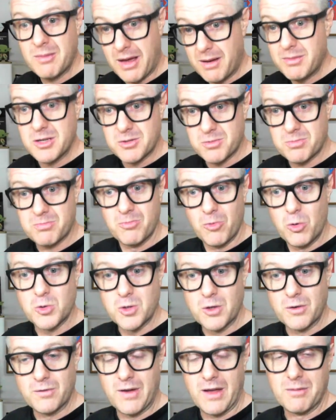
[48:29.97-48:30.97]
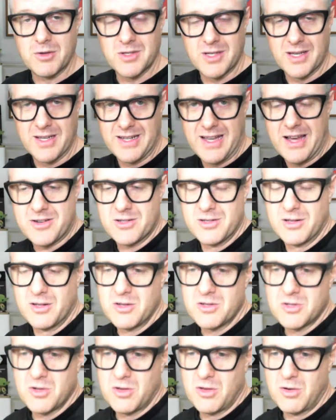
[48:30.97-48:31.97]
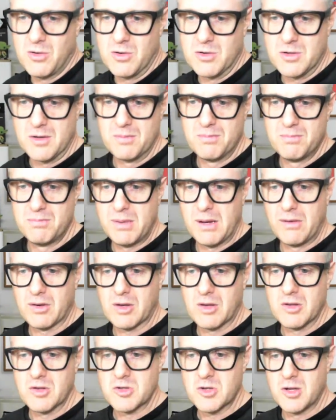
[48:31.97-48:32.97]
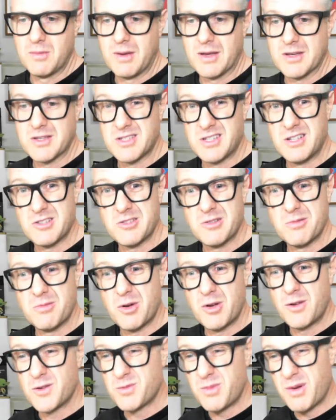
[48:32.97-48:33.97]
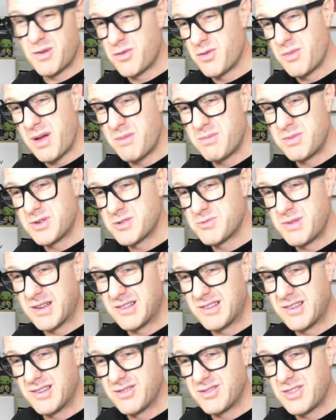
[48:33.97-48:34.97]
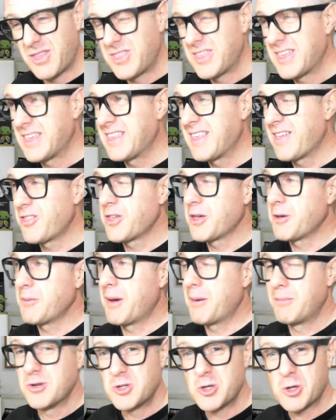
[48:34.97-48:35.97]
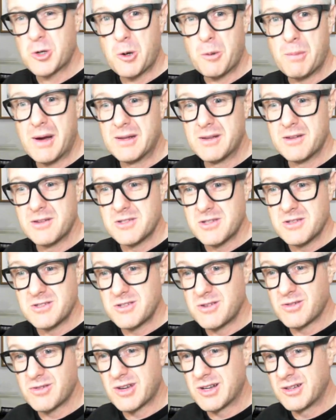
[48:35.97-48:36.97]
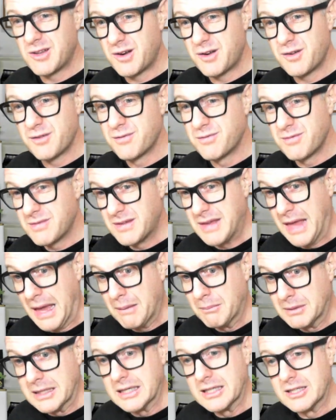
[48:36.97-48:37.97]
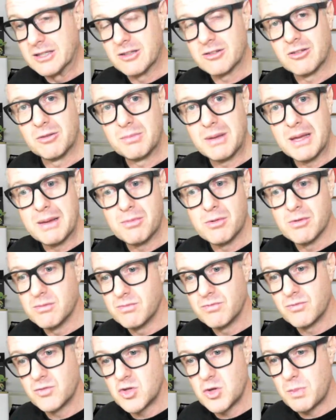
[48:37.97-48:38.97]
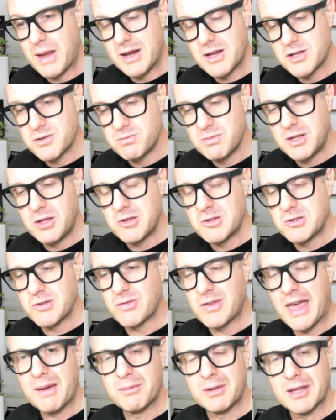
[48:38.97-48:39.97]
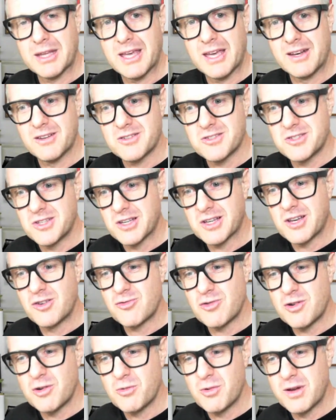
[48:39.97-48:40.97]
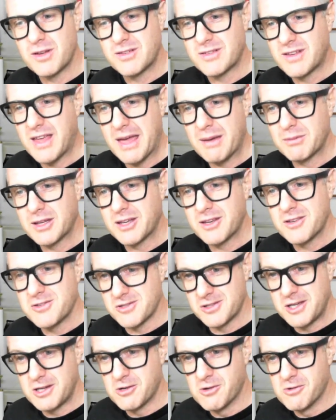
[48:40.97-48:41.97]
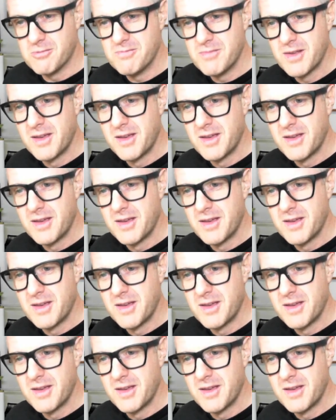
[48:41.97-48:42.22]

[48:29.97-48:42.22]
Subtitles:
Abe is also famously a nationalist, so there is a bit of a concern about sinister motives, but from my perspective, the other thing about pachinko parlors is you've got a lot of gambling addicted people. Japan has millions of gambling addicts in a country where gambling is illegal.